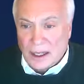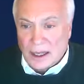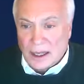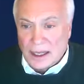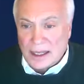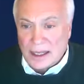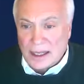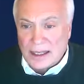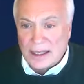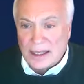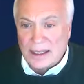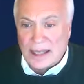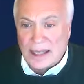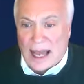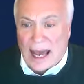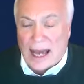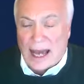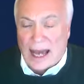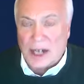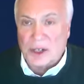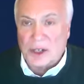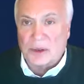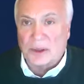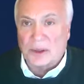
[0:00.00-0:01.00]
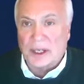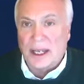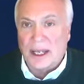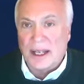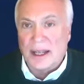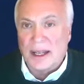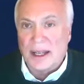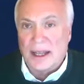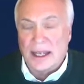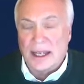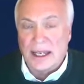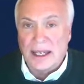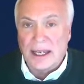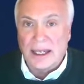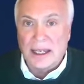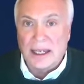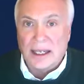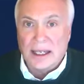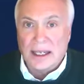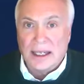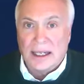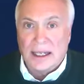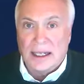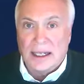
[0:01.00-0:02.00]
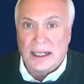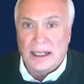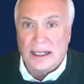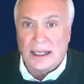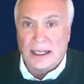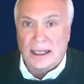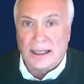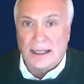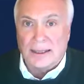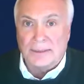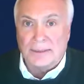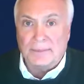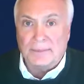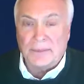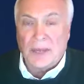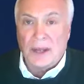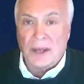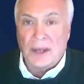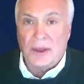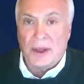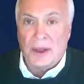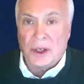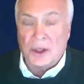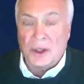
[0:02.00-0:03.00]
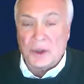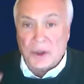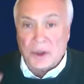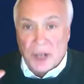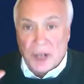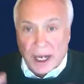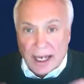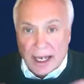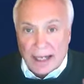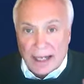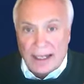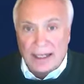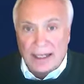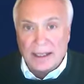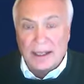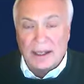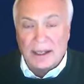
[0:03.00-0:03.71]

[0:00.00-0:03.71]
the grid,